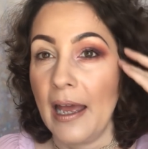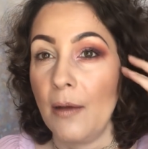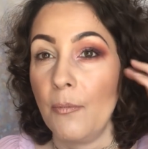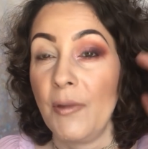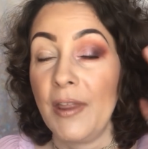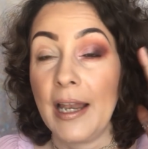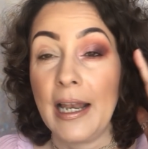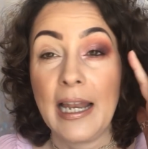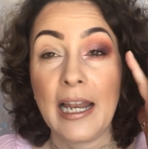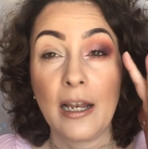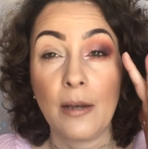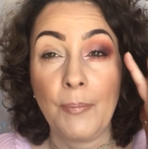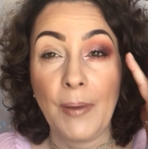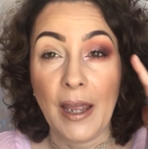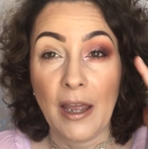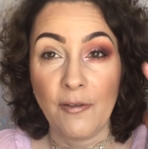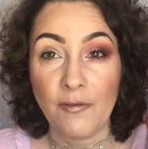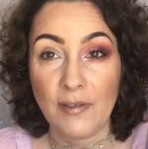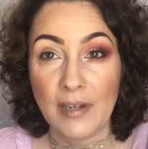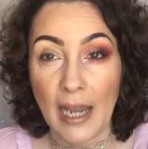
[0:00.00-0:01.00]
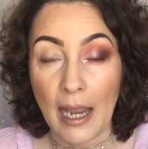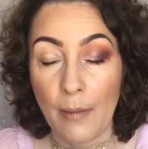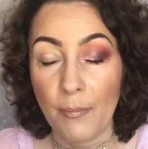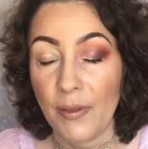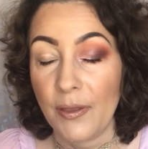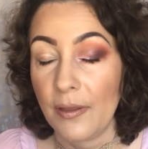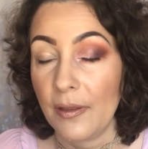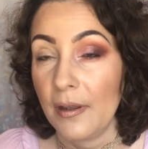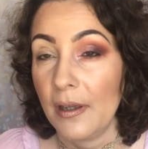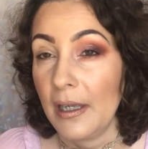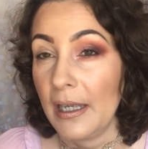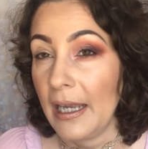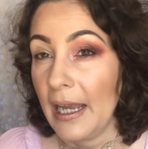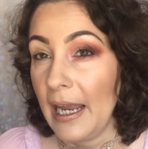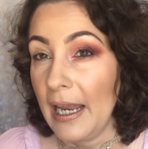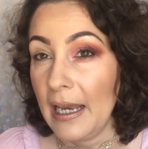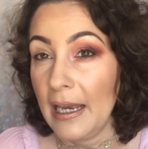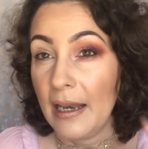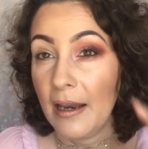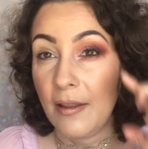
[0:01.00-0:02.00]
with a little bit of depth
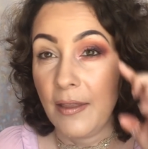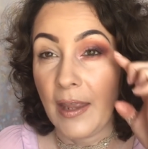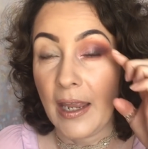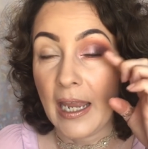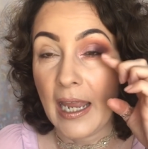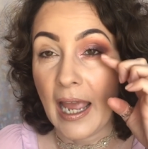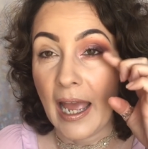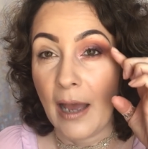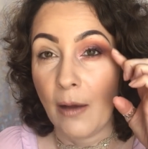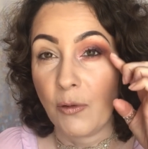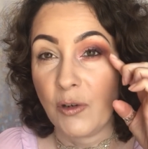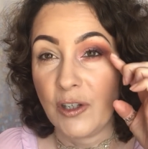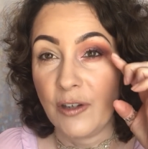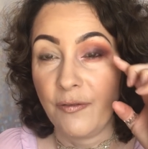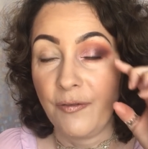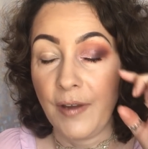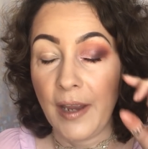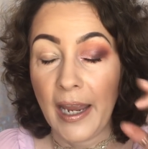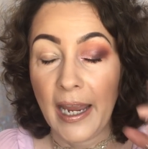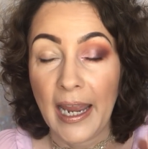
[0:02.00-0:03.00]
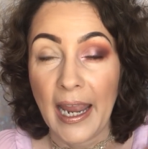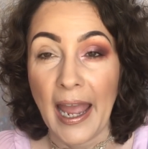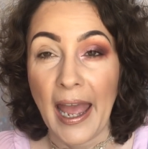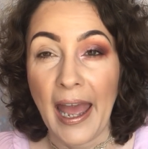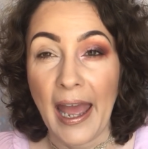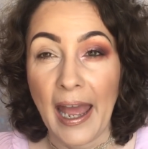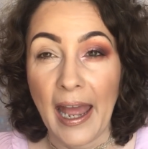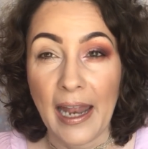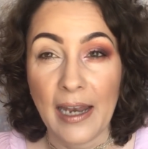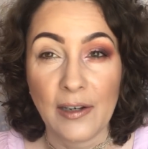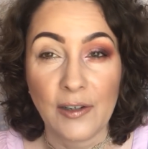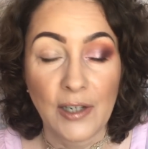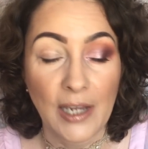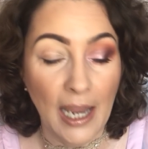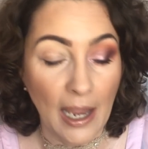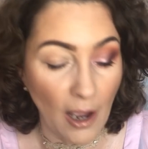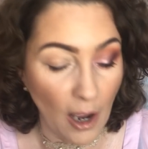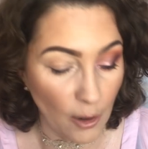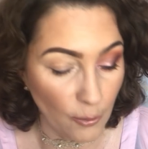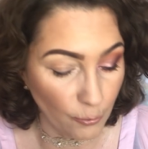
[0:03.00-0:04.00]
in the outer V. And
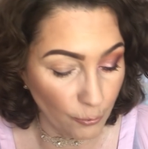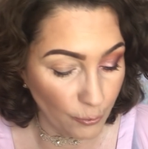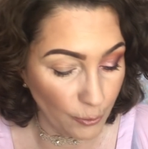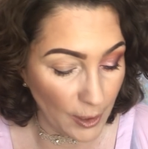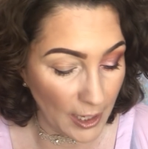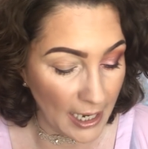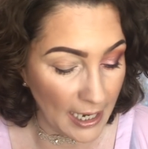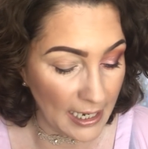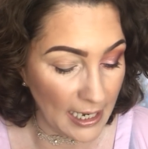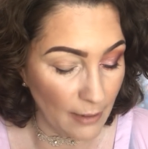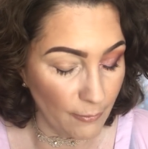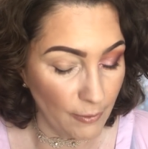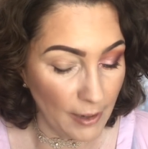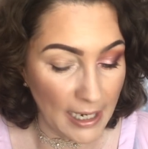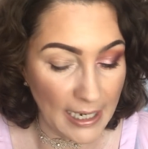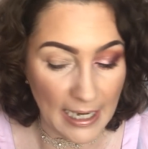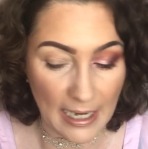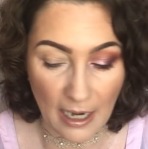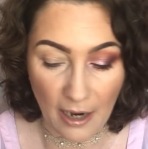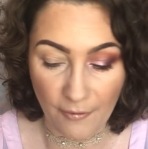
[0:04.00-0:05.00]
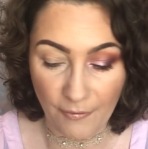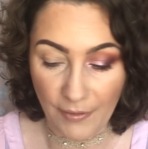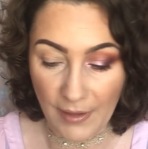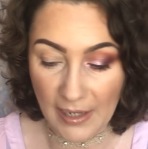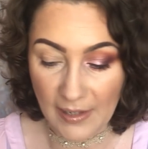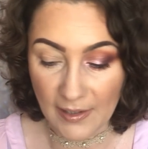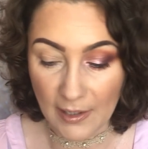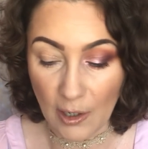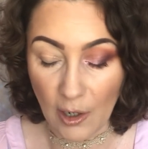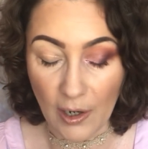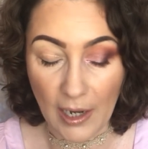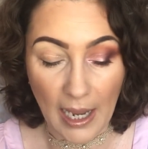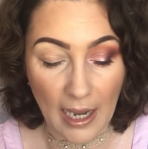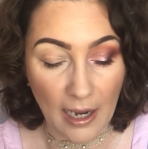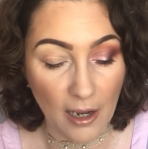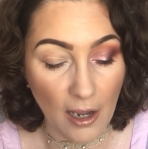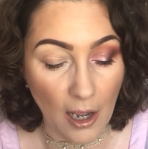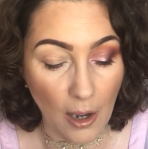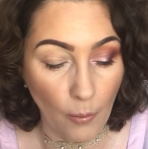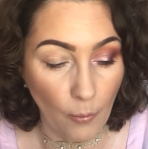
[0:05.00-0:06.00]
yeah, I really, really love this look
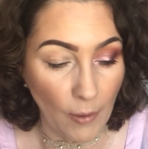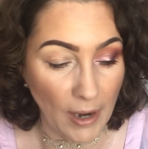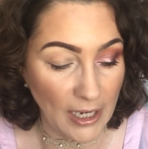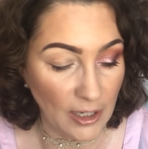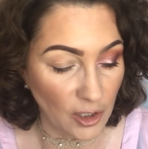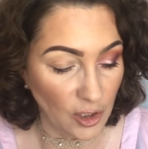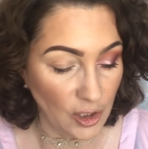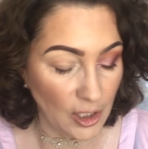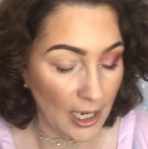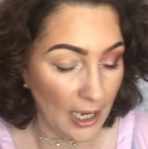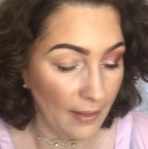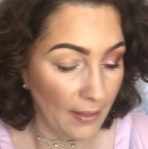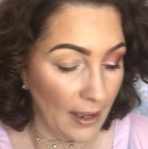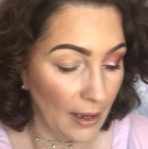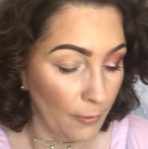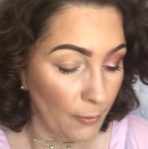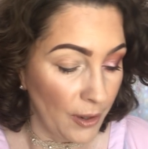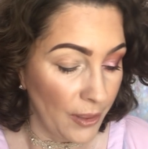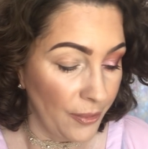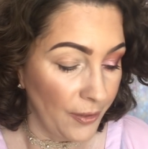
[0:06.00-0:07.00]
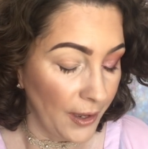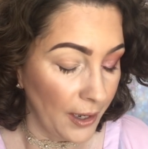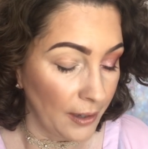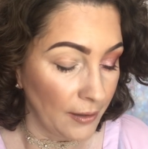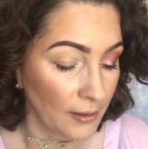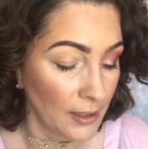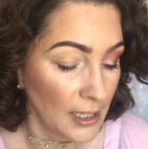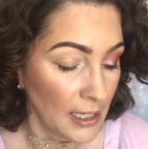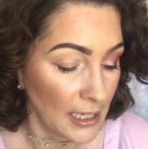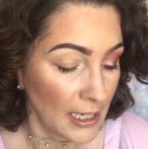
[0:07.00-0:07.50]
and can't wait to share that with you.